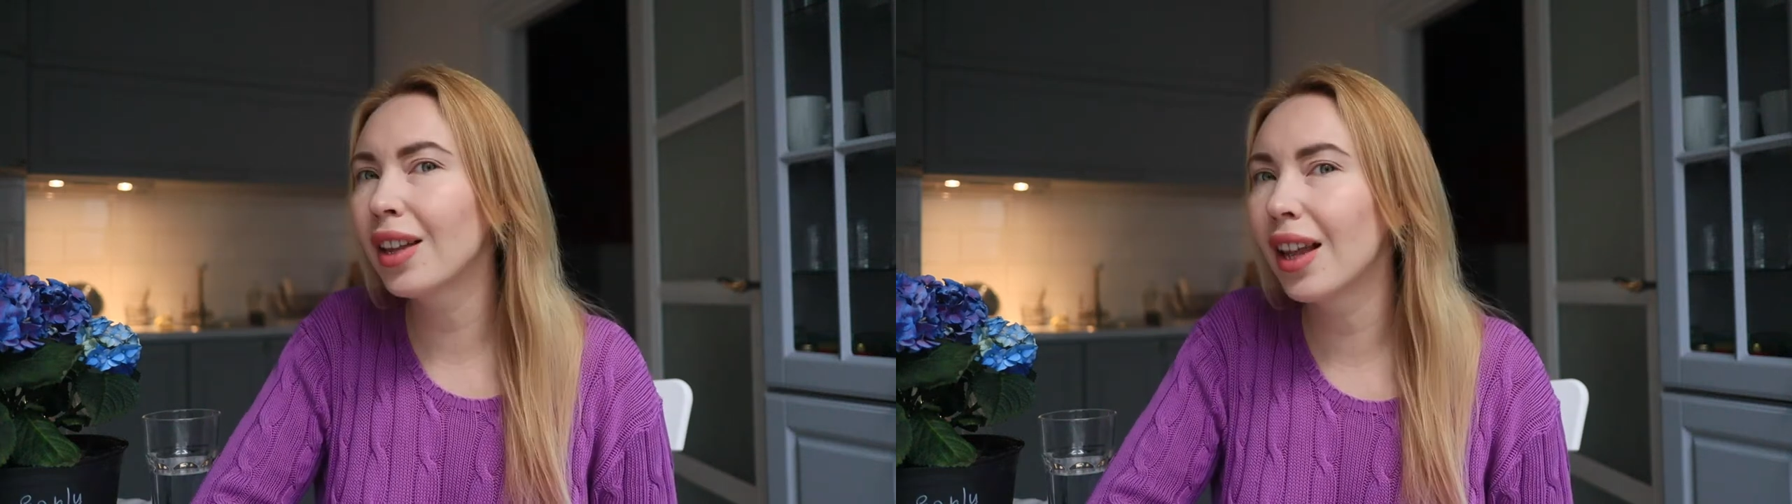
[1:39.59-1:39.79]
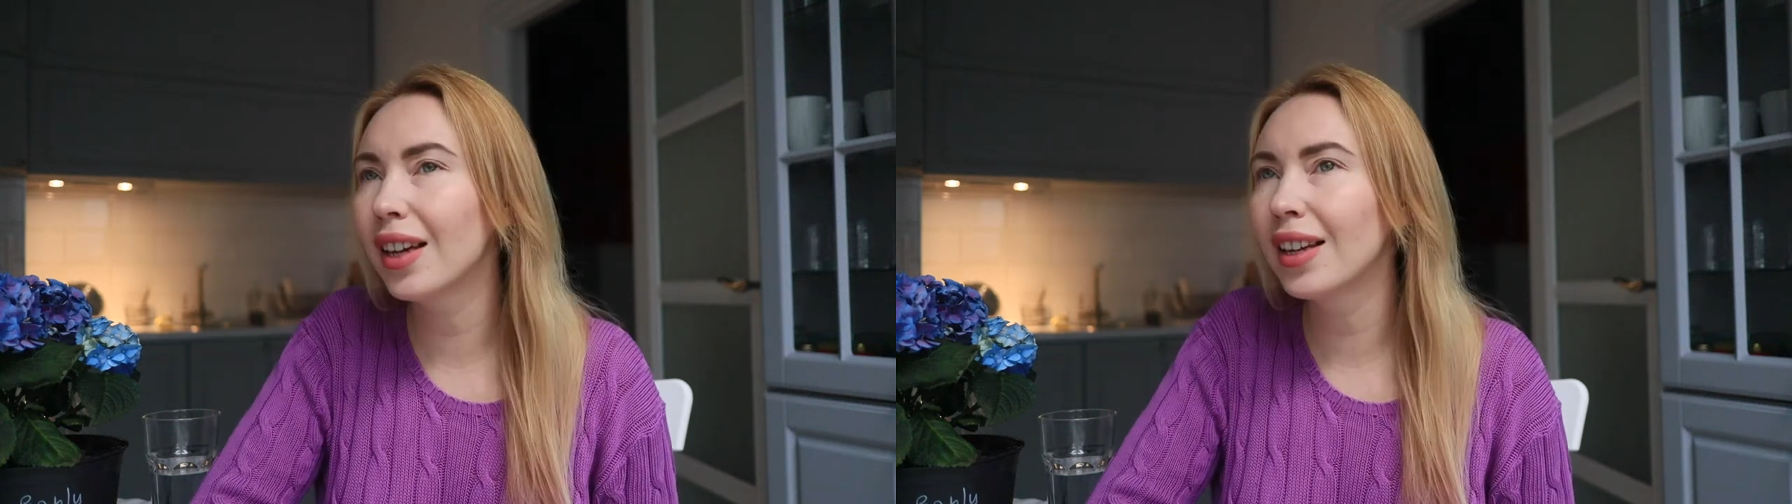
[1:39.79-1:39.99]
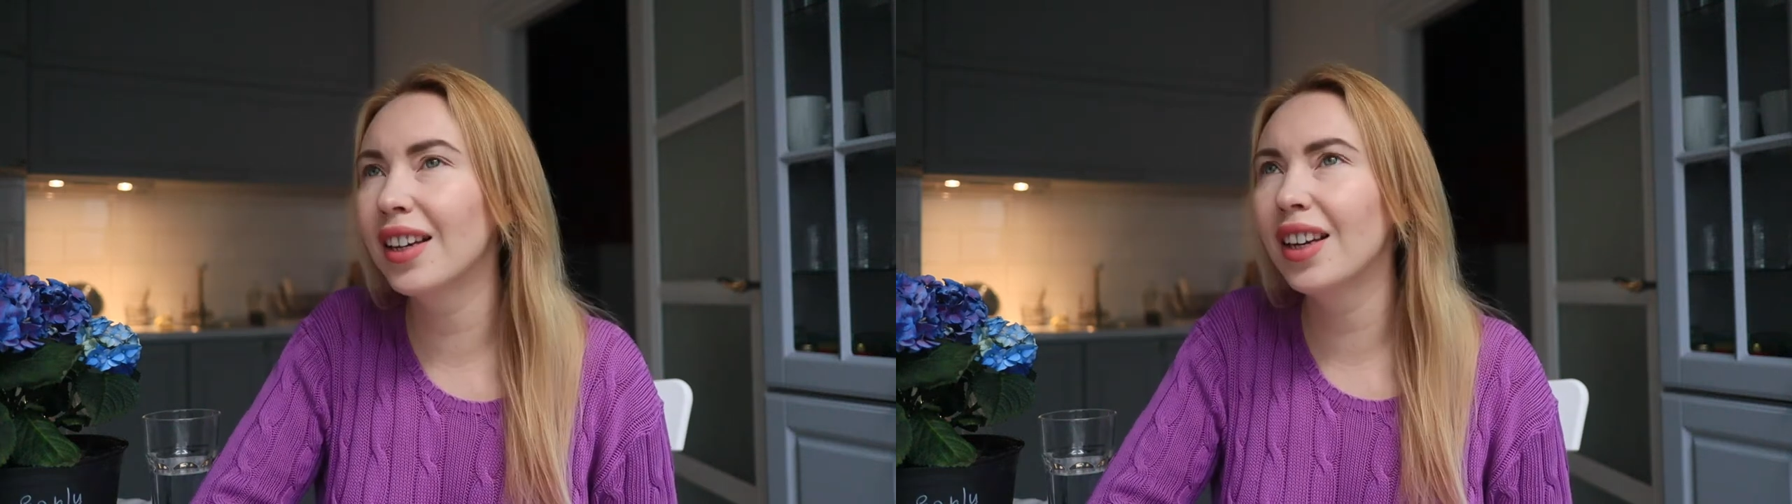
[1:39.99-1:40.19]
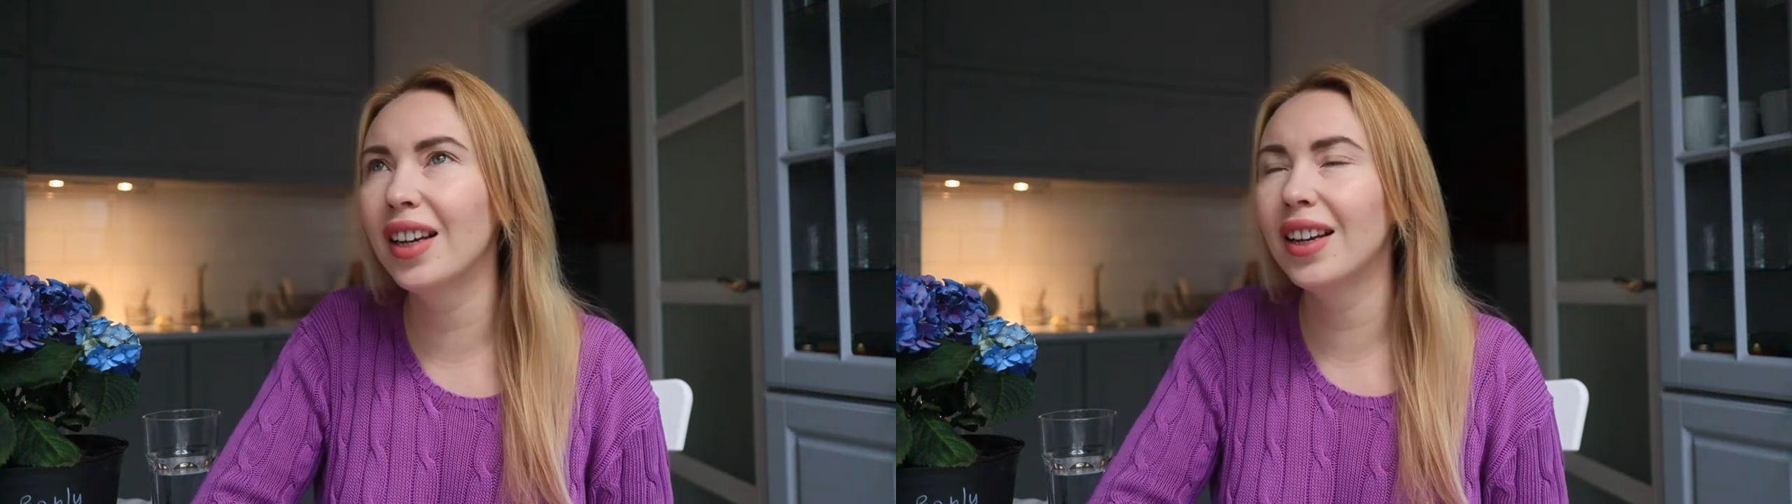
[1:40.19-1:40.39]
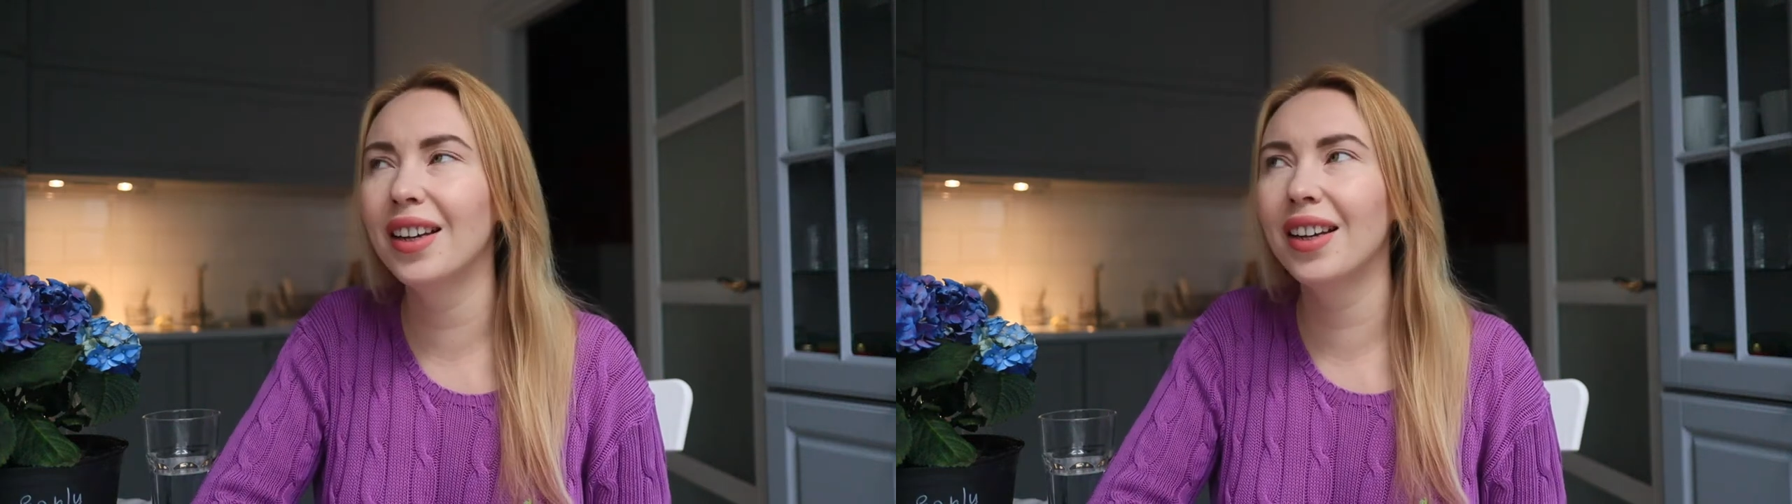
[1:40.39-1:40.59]
like
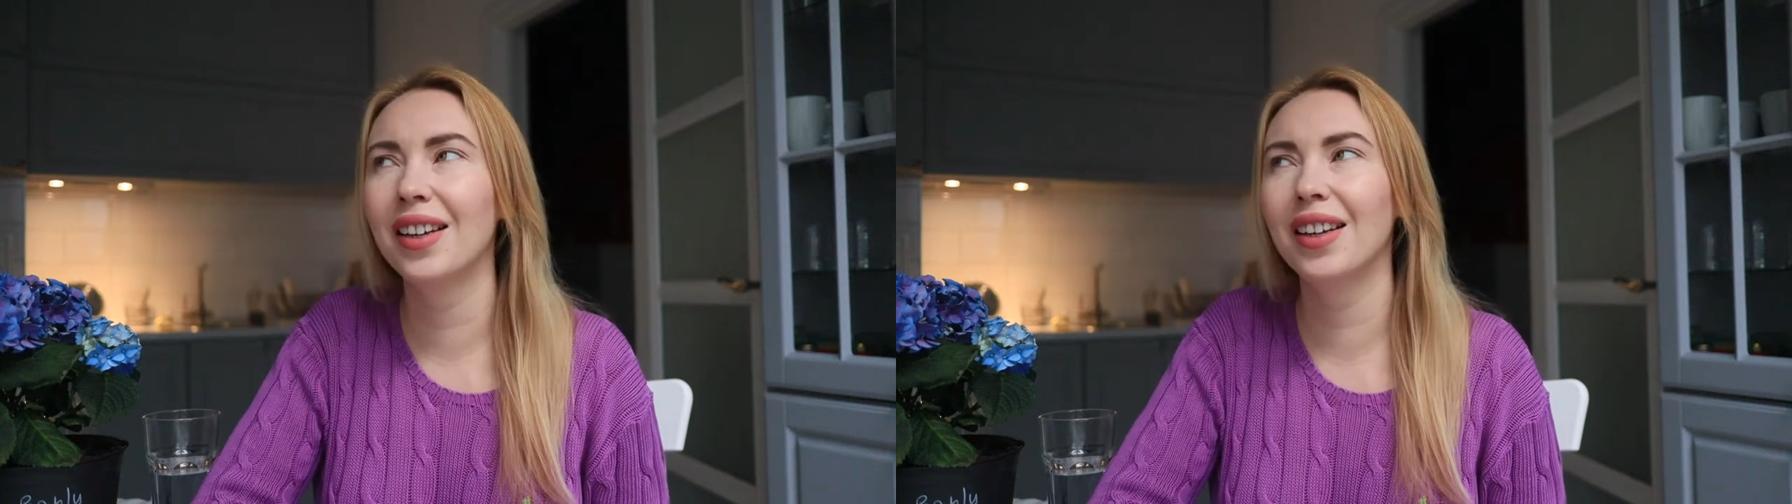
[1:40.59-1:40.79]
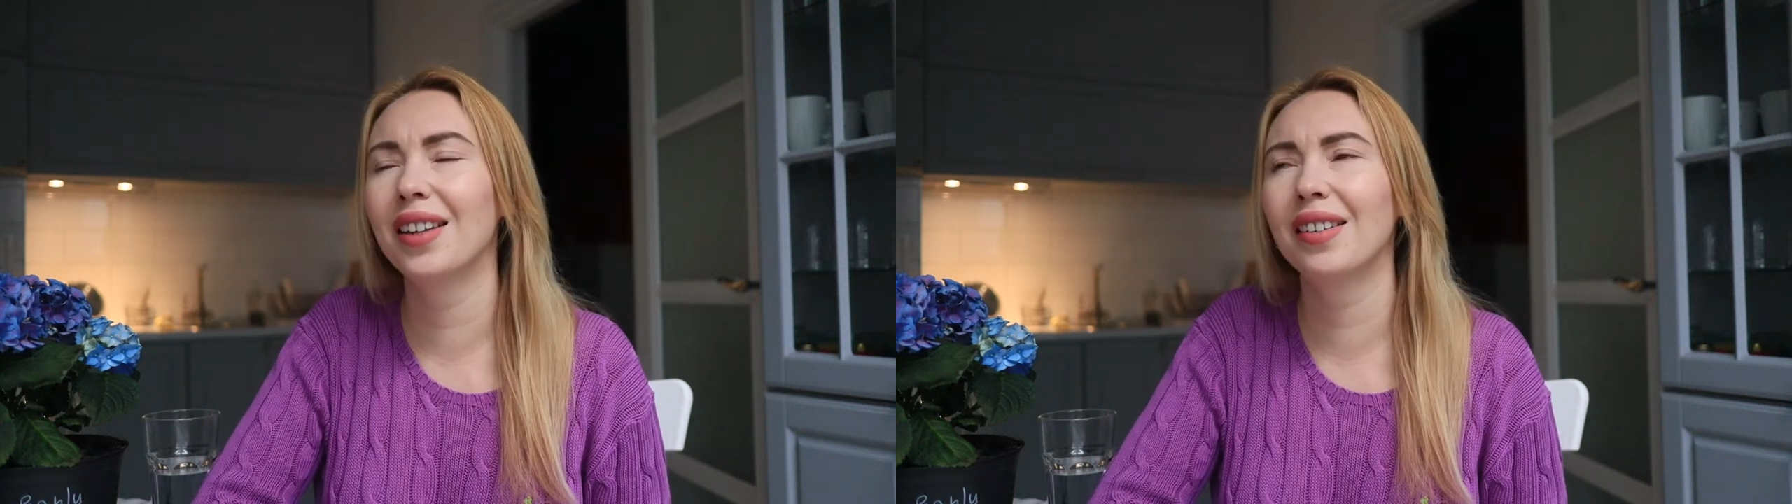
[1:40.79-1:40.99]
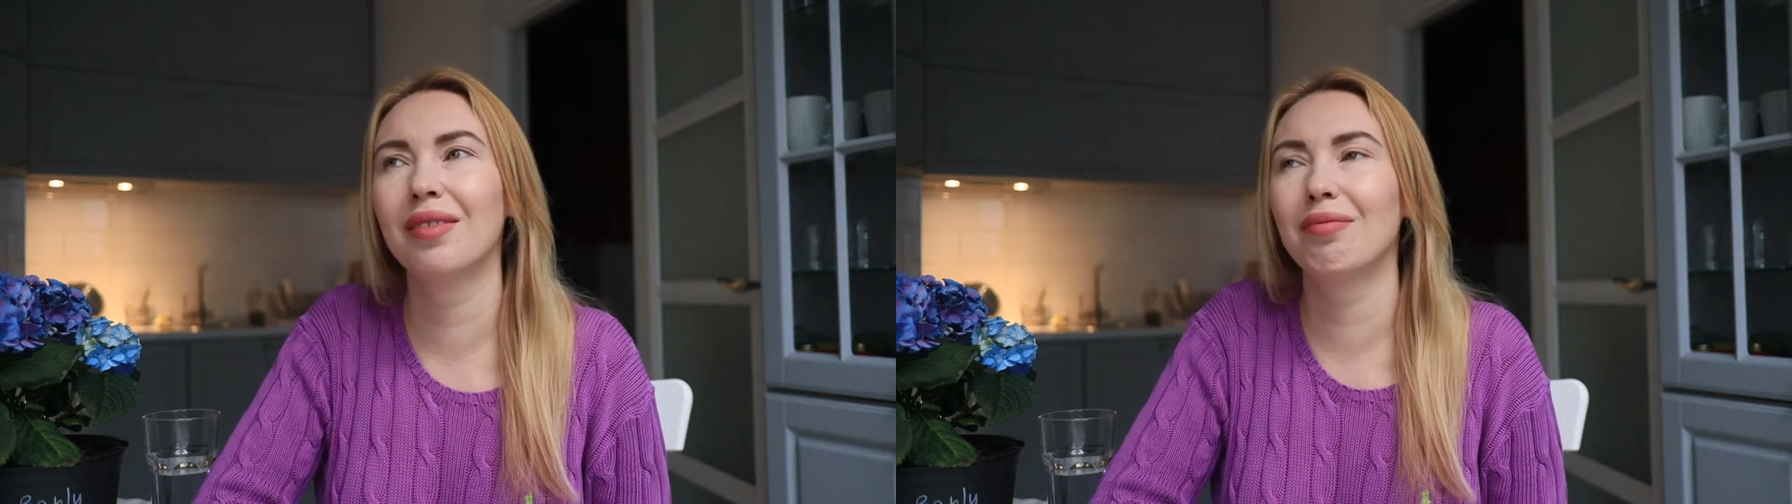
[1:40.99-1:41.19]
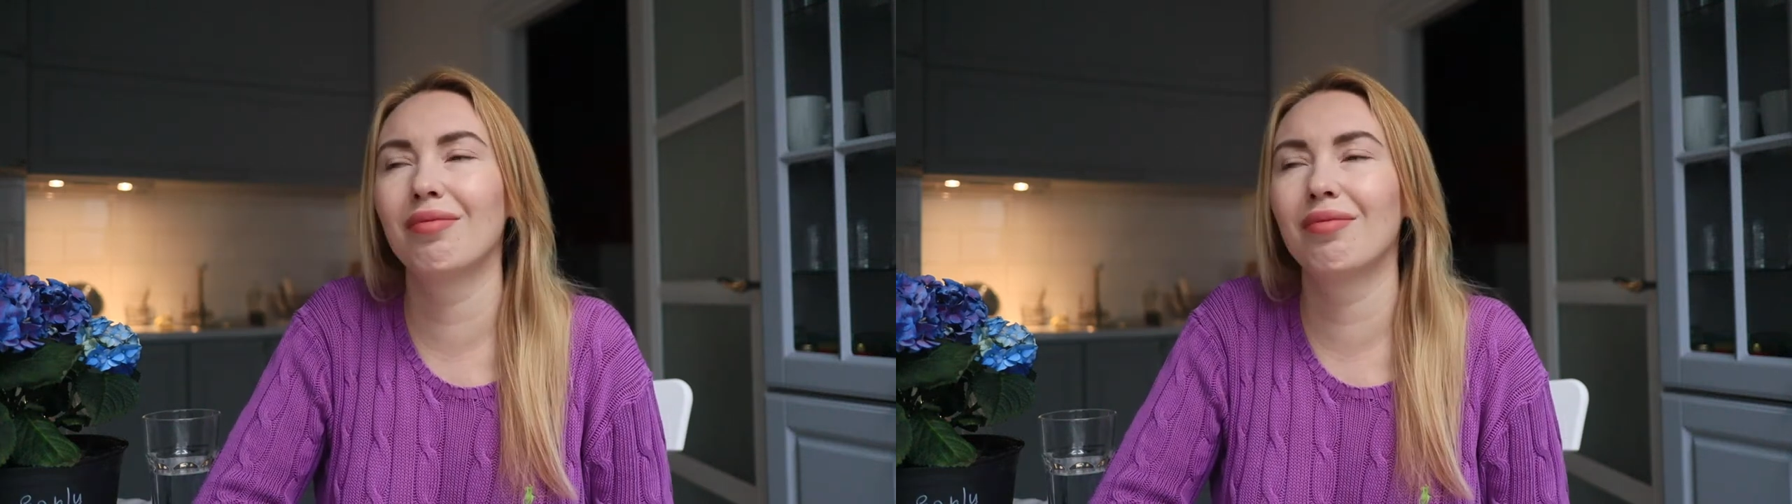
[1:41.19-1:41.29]
really